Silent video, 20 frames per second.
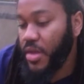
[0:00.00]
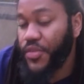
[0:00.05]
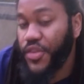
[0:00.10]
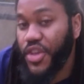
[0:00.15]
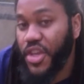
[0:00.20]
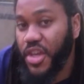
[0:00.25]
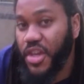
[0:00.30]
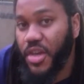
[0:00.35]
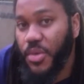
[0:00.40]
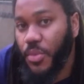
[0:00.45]

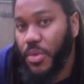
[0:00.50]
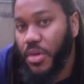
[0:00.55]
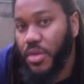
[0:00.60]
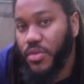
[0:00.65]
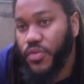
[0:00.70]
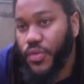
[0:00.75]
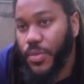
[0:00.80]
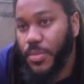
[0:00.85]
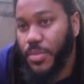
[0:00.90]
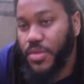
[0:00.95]
If you get the
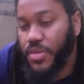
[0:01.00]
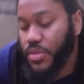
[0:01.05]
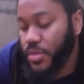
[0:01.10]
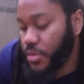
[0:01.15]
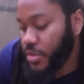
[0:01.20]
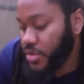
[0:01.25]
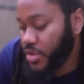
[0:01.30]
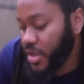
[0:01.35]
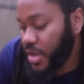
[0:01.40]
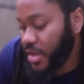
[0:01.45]
ones from the
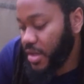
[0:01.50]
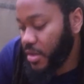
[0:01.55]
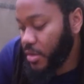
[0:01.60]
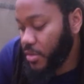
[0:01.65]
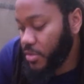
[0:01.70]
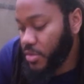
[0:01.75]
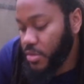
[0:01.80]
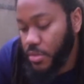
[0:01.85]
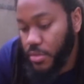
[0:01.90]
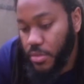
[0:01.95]
store, try to
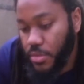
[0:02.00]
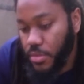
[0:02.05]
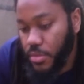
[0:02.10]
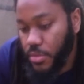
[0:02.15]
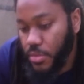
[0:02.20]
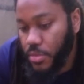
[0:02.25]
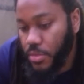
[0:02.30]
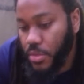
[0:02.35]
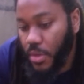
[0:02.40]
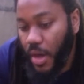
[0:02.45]
go
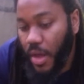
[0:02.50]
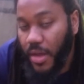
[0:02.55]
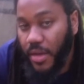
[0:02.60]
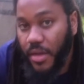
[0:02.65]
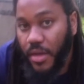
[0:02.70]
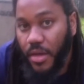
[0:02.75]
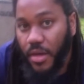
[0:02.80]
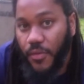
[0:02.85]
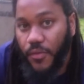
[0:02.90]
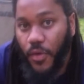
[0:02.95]
to
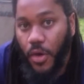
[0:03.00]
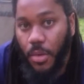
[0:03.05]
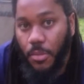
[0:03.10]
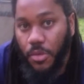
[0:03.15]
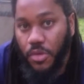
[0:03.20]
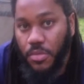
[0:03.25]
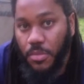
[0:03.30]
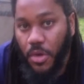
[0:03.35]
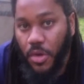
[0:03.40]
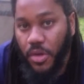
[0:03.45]
like a
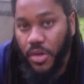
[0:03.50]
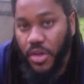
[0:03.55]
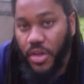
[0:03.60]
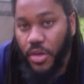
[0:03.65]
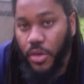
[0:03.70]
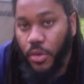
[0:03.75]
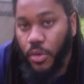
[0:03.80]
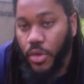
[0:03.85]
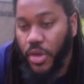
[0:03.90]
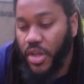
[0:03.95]
farmer's
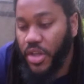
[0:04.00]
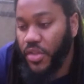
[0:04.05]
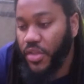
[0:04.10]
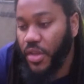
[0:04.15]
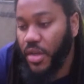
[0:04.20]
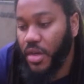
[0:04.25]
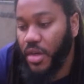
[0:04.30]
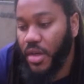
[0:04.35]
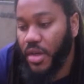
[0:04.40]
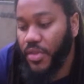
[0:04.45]
market or
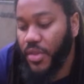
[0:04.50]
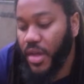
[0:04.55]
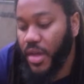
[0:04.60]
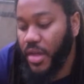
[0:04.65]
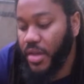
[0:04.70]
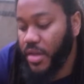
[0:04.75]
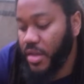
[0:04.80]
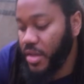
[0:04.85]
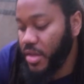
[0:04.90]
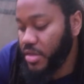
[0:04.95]
anything like
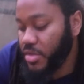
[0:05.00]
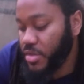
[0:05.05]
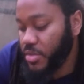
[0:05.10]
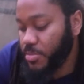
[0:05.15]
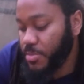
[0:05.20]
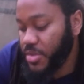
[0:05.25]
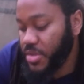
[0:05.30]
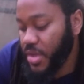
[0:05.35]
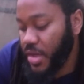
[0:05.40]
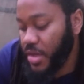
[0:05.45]
that to get
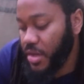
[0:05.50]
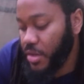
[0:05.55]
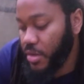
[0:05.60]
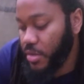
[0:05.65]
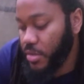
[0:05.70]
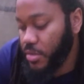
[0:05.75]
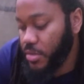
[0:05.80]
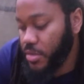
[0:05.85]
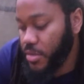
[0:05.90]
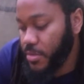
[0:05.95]
your
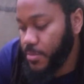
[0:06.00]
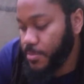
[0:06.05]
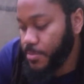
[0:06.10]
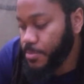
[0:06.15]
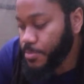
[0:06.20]
potatoes.